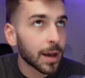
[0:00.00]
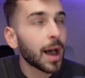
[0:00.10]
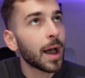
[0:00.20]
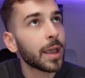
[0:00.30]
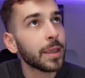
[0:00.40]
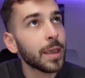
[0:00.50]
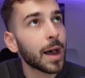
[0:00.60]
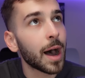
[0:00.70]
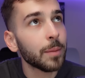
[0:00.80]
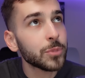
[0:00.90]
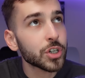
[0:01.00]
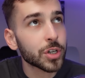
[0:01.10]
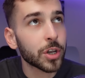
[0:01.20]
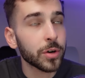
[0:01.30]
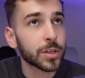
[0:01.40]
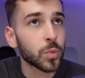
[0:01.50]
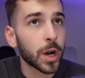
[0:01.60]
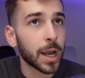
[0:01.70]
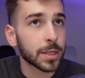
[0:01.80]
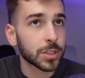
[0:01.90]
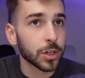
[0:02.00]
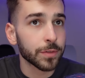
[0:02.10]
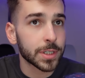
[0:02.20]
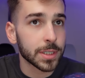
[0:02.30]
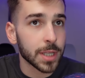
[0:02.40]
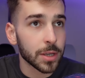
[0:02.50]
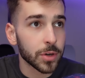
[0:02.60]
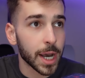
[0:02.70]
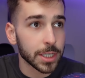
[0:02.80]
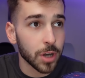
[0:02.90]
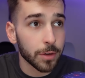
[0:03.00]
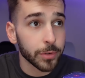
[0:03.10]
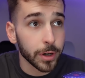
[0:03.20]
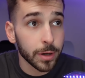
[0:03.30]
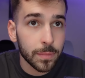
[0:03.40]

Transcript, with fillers: Hi, yeah, I'm just curious what kind of services that you guys offer.